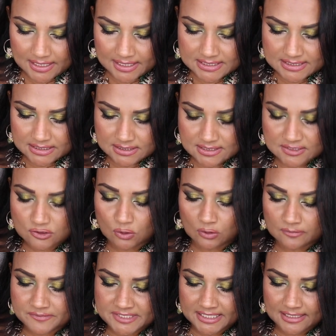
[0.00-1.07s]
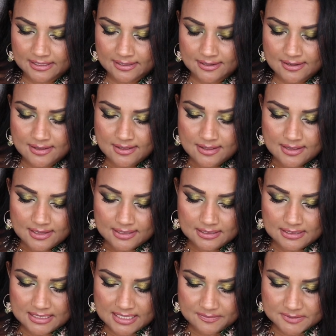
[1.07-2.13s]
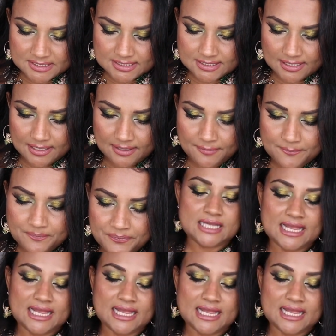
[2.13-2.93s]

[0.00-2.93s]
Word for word: It's a sculpting lipstick.